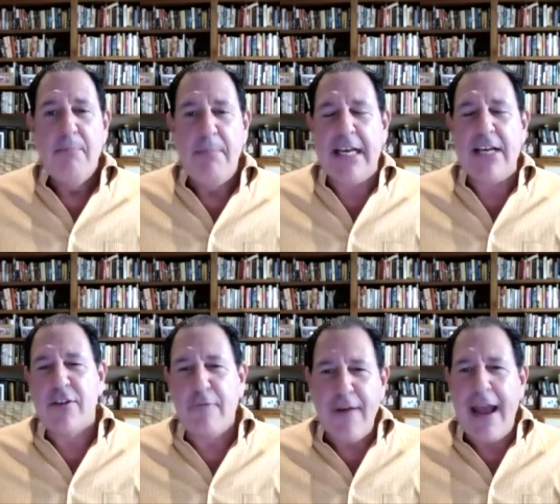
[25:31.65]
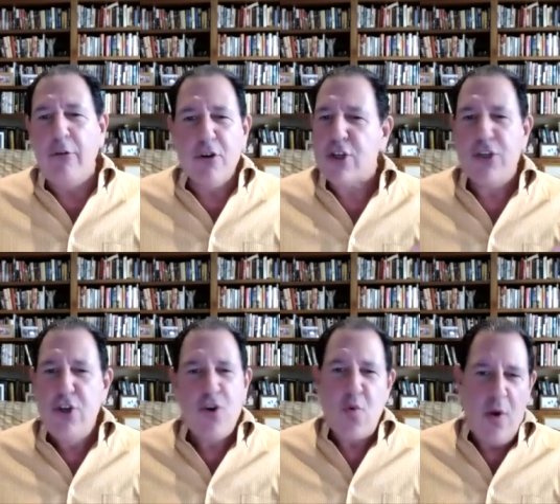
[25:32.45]
because the founders
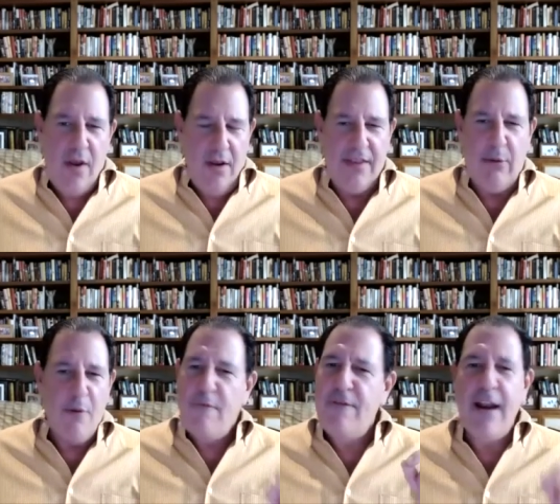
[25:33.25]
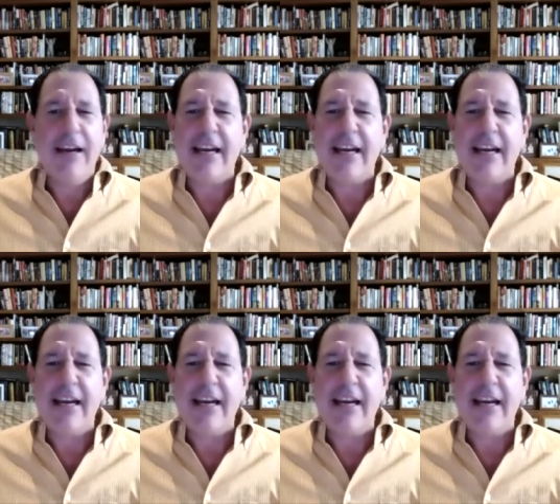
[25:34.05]
knew they were very